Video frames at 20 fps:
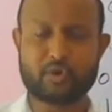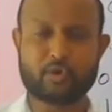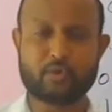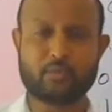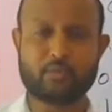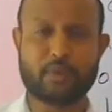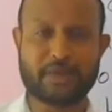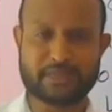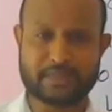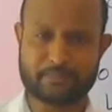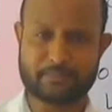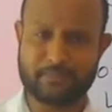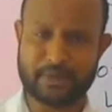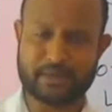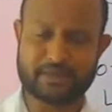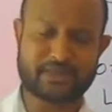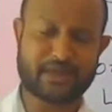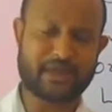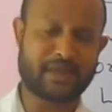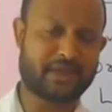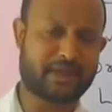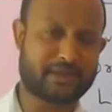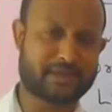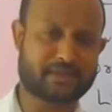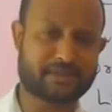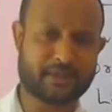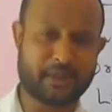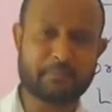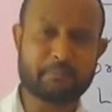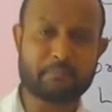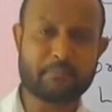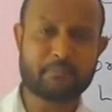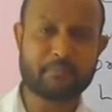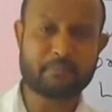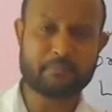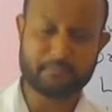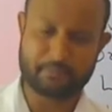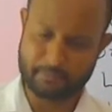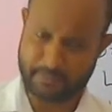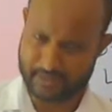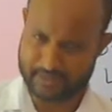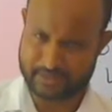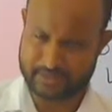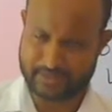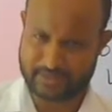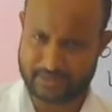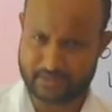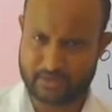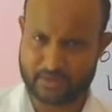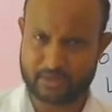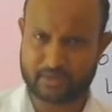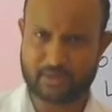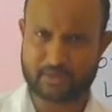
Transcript: occupies space and has some mass.